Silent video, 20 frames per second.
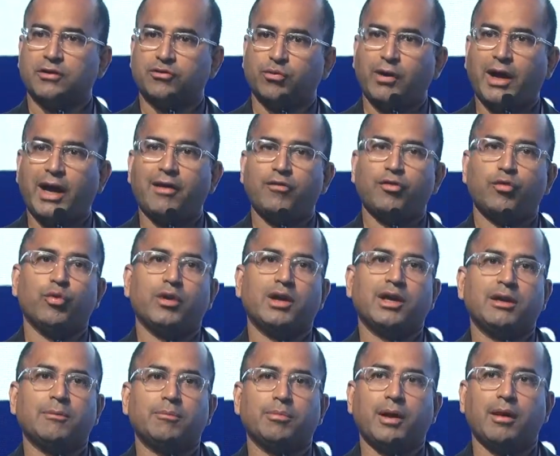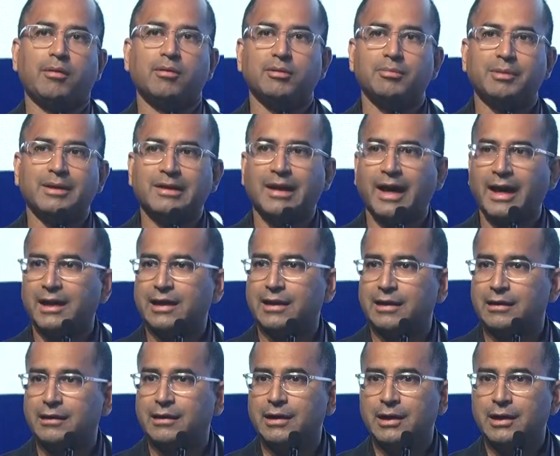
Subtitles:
rivalry can probably be likened